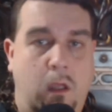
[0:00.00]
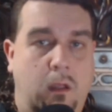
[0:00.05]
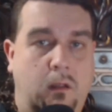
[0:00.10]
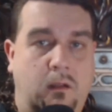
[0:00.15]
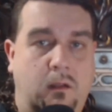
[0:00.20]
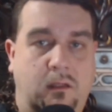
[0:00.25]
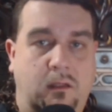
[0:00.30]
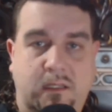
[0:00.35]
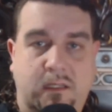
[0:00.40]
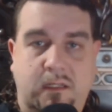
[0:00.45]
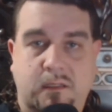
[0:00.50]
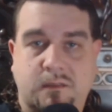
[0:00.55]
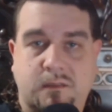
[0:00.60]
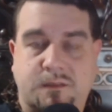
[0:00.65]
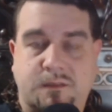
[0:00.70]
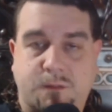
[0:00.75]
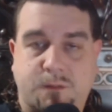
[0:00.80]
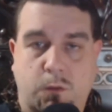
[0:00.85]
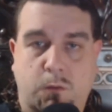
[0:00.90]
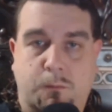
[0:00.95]
clean,
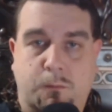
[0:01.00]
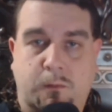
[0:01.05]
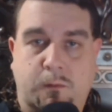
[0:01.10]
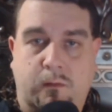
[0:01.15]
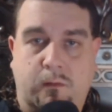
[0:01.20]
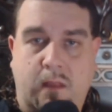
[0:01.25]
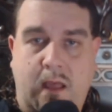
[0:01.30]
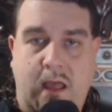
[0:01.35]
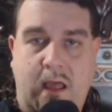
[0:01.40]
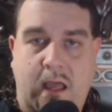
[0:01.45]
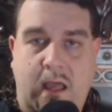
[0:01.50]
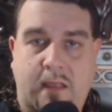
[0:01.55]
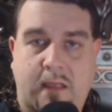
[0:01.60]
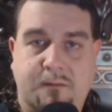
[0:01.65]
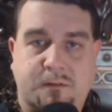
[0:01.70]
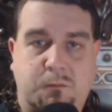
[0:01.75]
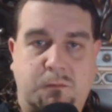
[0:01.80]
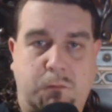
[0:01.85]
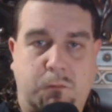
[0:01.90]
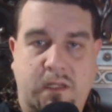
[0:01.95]
sober
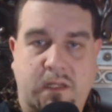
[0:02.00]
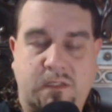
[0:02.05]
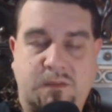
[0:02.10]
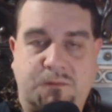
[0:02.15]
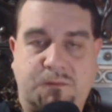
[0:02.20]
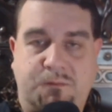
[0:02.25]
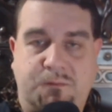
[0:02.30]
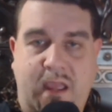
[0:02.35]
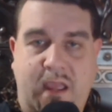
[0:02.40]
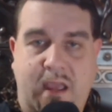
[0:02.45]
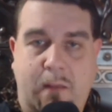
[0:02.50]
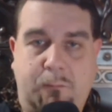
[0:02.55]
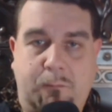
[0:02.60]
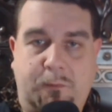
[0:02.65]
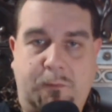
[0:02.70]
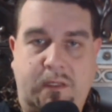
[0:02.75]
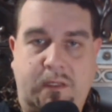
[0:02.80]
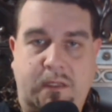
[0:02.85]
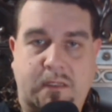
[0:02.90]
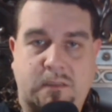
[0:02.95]
lives, raise
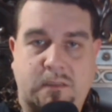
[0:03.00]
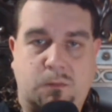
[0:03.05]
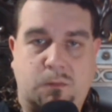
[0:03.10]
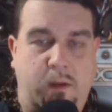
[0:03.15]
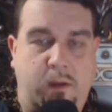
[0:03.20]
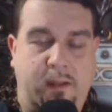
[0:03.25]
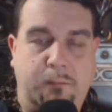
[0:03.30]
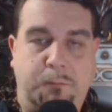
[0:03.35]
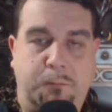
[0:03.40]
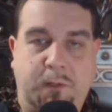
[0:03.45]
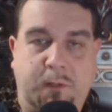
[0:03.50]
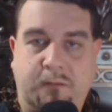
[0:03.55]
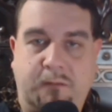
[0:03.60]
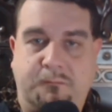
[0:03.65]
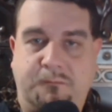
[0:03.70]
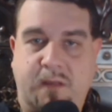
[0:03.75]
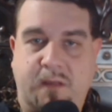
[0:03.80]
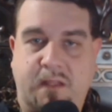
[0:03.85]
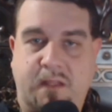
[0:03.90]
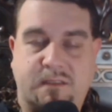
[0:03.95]
families, white picket
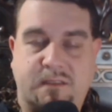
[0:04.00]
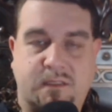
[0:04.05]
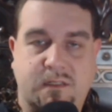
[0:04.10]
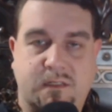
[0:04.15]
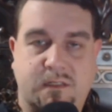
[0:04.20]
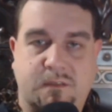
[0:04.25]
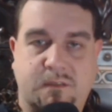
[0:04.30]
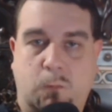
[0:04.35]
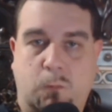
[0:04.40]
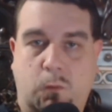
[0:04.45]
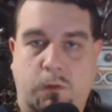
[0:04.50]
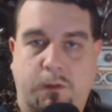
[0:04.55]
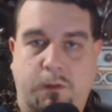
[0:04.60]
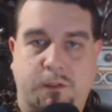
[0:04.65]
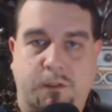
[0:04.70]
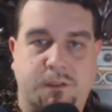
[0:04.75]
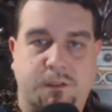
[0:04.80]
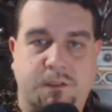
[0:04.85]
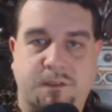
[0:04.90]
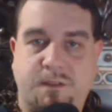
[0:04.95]
fences,
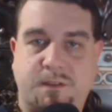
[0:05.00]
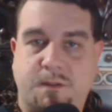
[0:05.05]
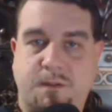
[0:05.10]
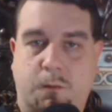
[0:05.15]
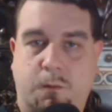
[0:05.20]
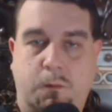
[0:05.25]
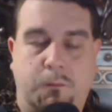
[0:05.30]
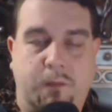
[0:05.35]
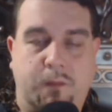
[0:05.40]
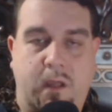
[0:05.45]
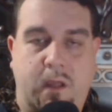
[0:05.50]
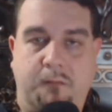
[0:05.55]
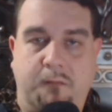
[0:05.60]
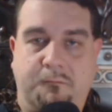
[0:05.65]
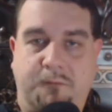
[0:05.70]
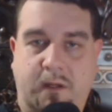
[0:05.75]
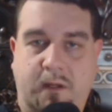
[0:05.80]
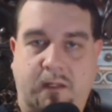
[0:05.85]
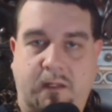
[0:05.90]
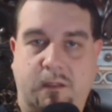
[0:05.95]
mortgages, the whole 9
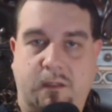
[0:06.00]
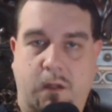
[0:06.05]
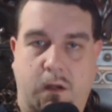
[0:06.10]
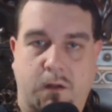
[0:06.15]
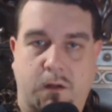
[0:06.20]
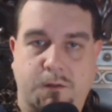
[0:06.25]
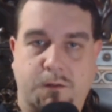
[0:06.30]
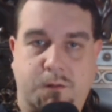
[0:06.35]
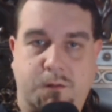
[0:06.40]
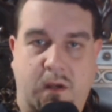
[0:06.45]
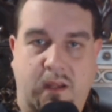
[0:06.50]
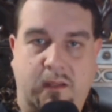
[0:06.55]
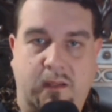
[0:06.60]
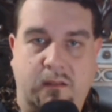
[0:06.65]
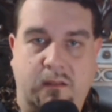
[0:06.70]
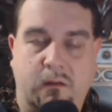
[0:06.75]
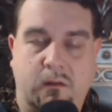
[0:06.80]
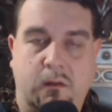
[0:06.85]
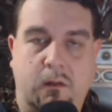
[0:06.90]
fucking yards, right?